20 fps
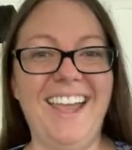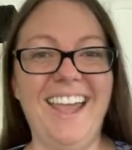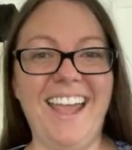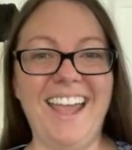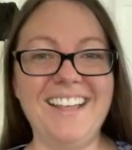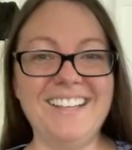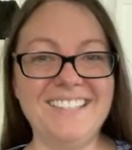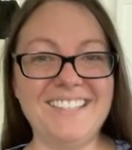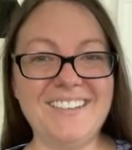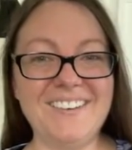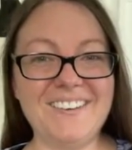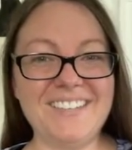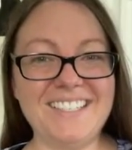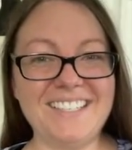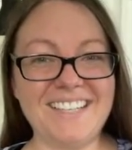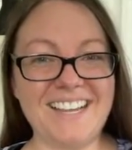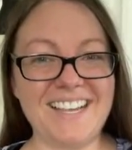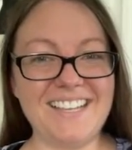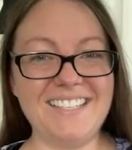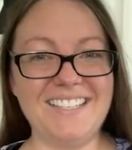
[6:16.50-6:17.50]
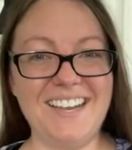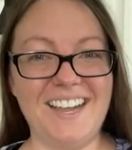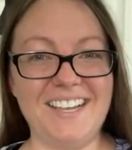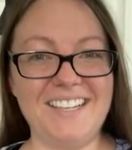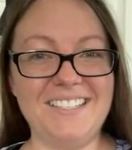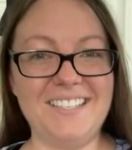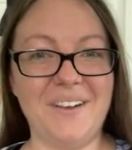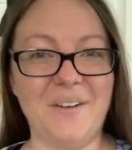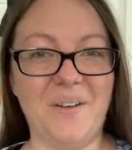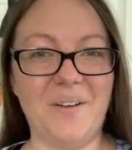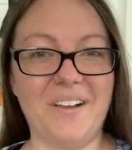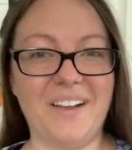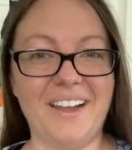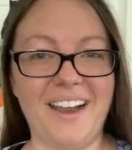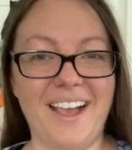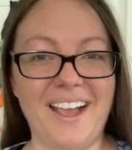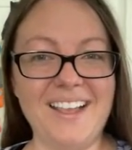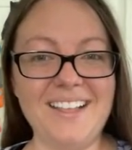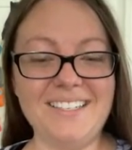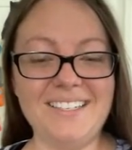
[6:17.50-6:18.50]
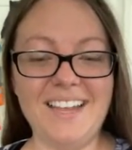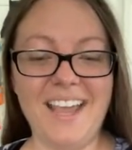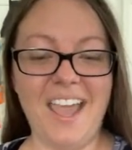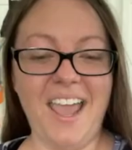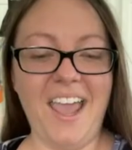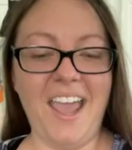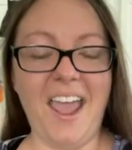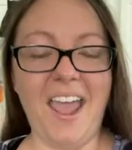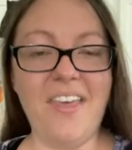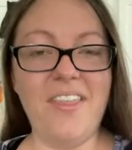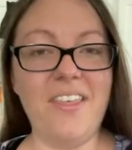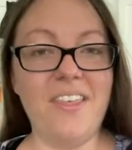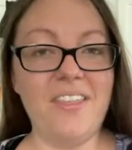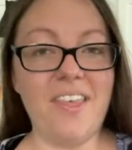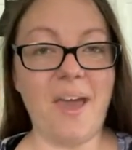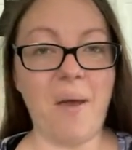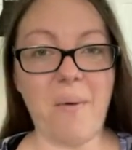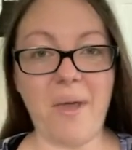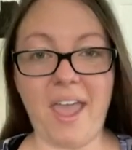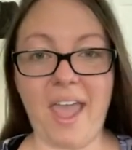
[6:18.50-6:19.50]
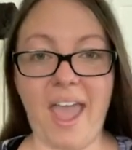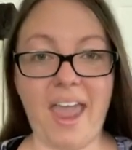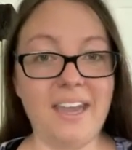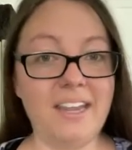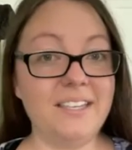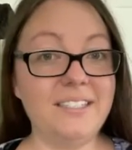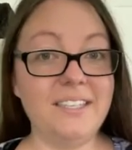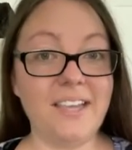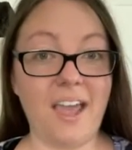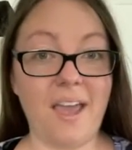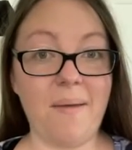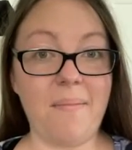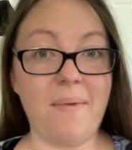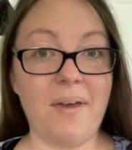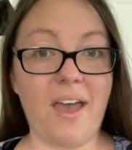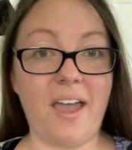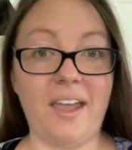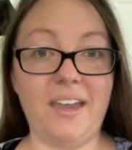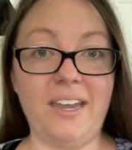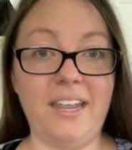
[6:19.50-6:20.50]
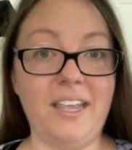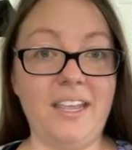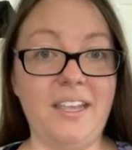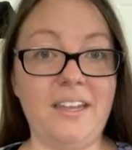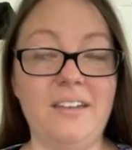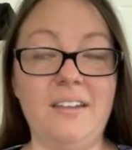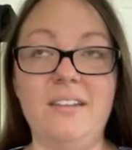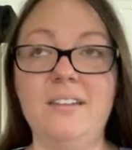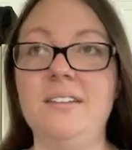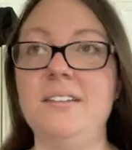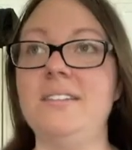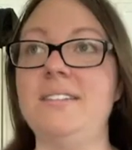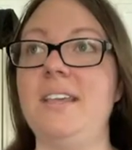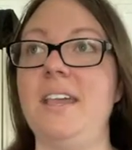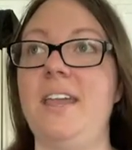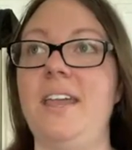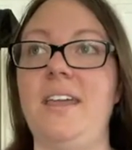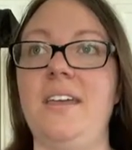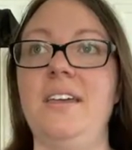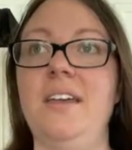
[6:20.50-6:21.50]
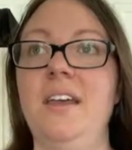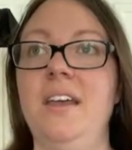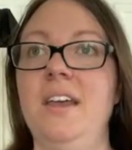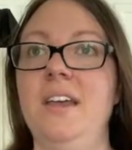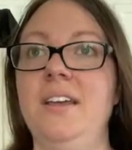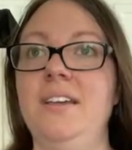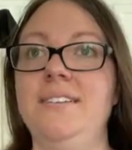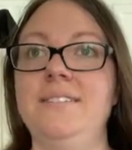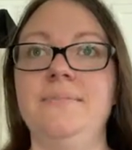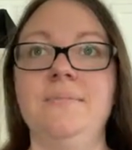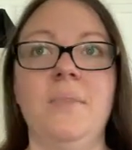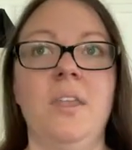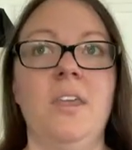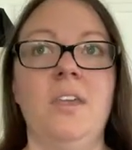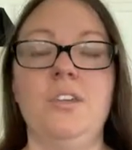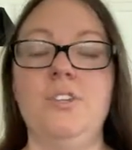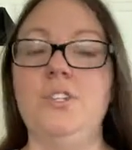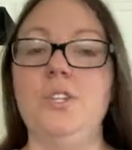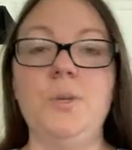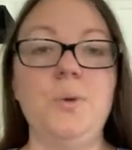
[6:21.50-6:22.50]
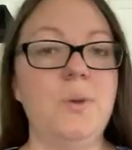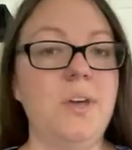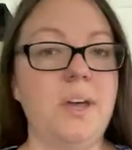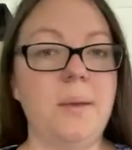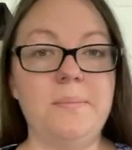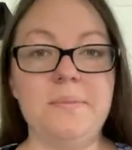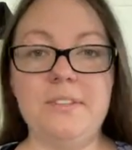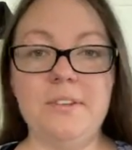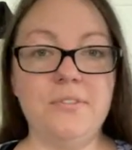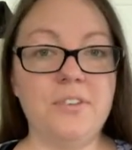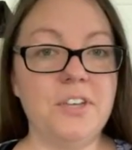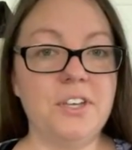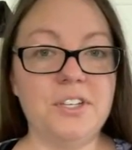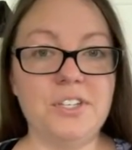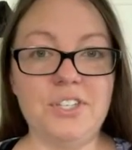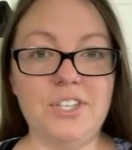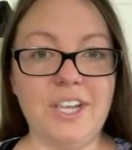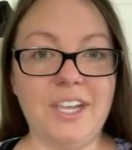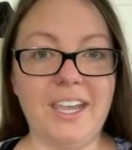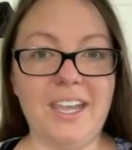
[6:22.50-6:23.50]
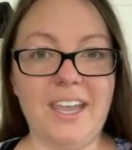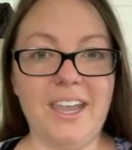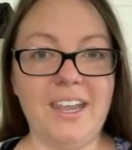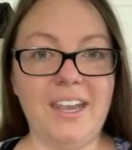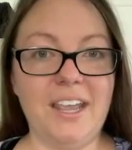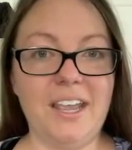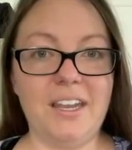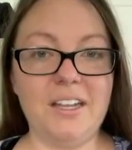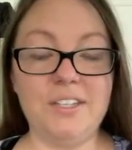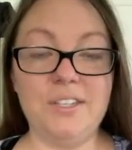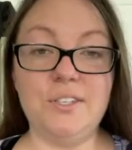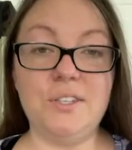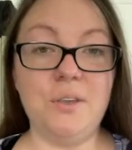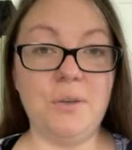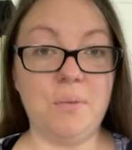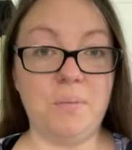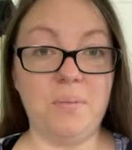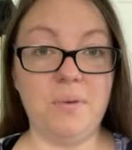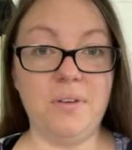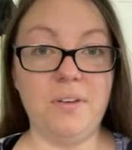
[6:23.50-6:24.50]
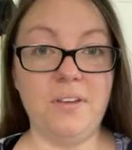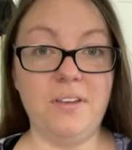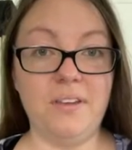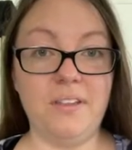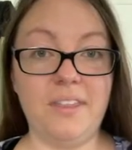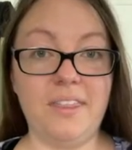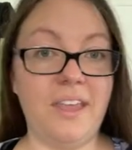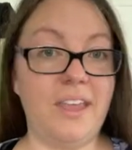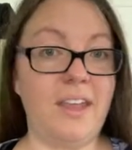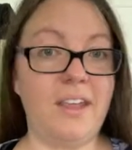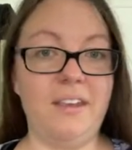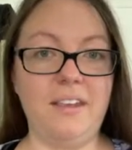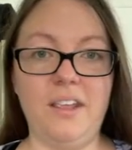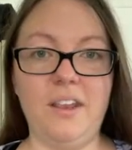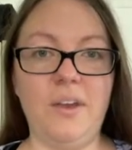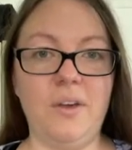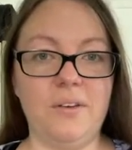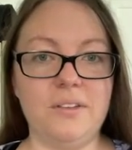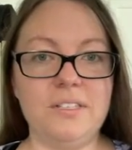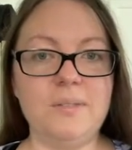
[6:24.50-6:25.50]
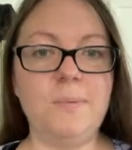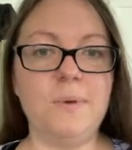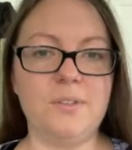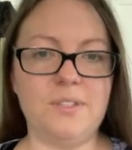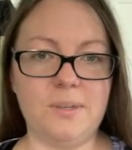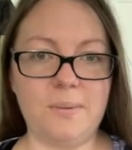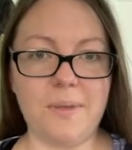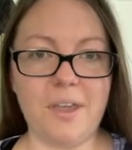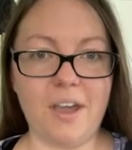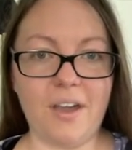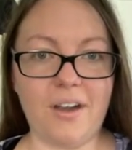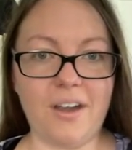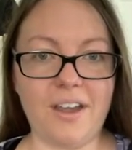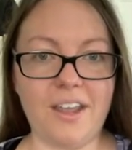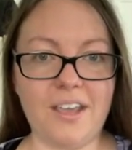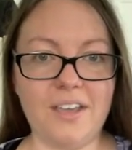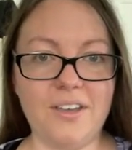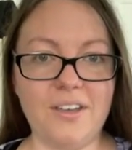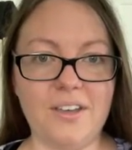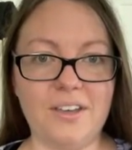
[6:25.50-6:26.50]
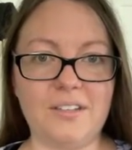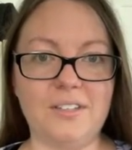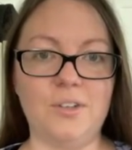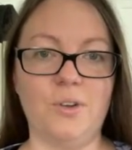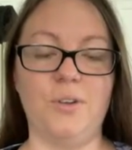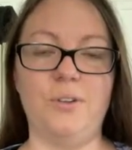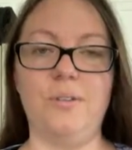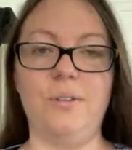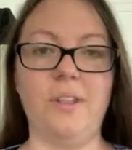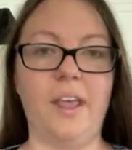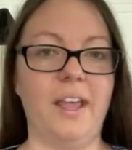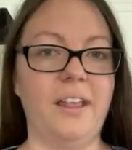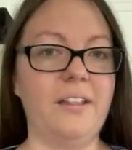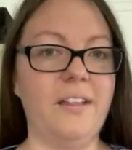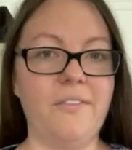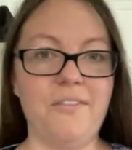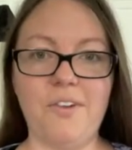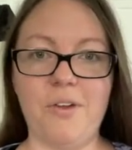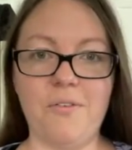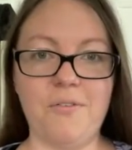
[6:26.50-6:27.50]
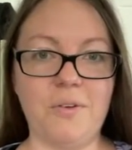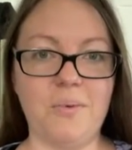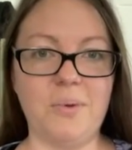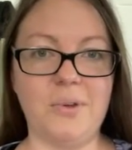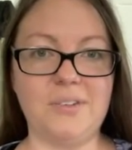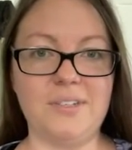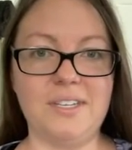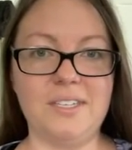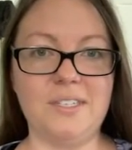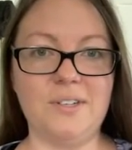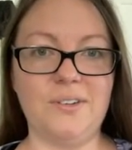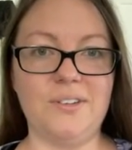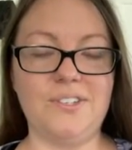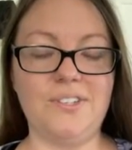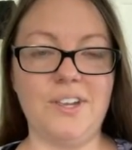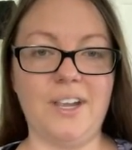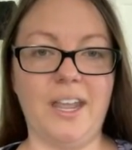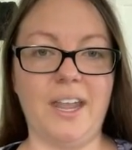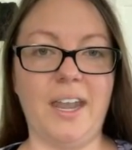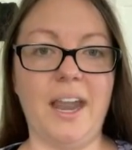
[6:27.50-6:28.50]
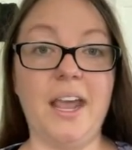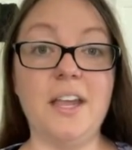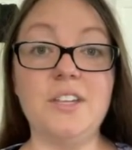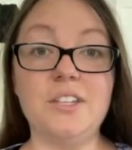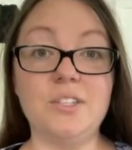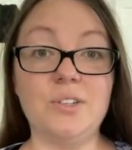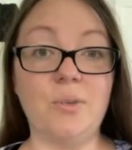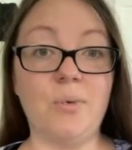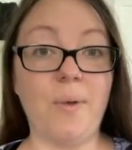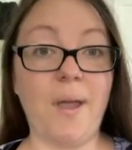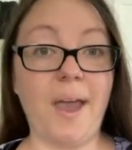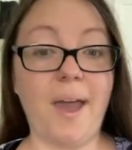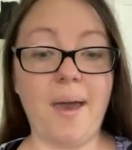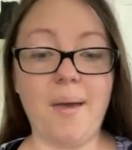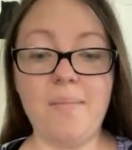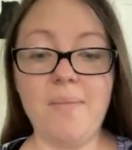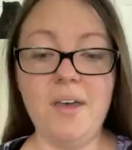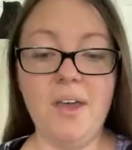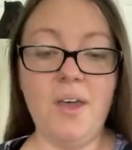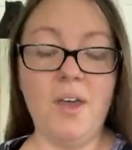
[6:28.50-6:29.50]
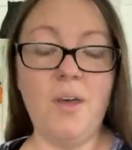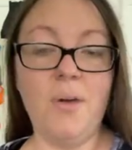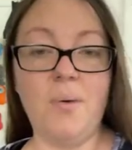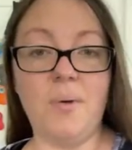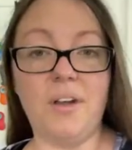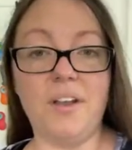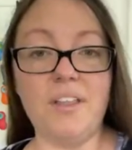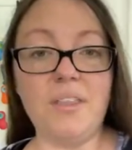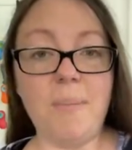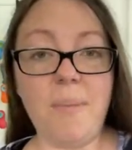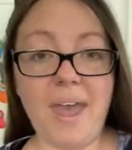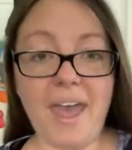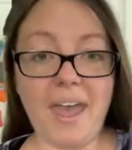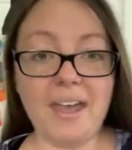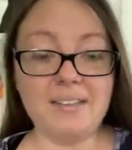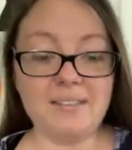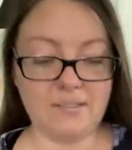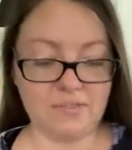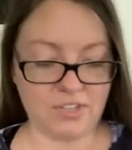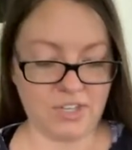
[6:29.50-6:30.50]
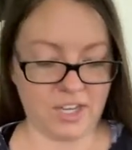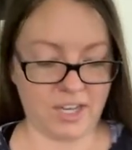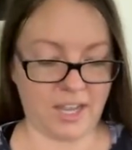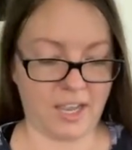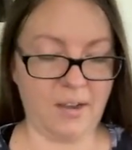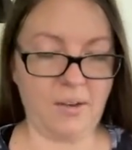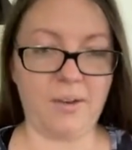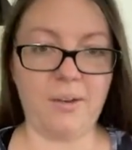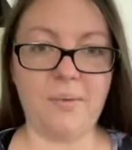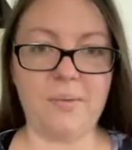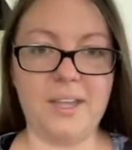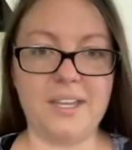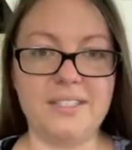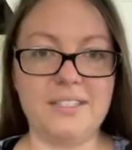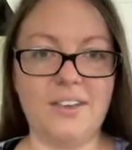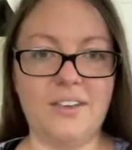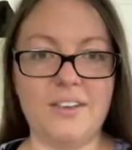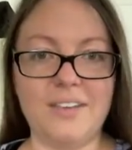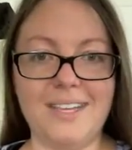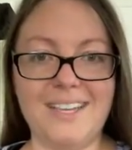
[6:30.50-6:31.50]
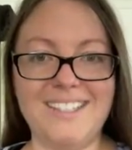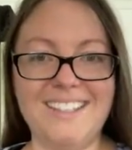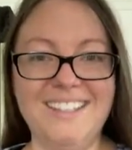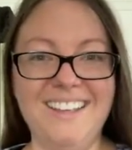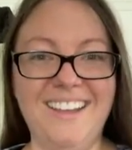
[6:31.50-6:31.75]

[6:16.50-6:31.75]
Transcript: And so it stays nice and organized. And then that way, anytime I need, say, 2 cups of cooked chicken in a soup that, you know, it's supposed to be already cooked, or like leftover rotisserie chicken, I just grab one of the bags of chicken. Oh, that's cookies.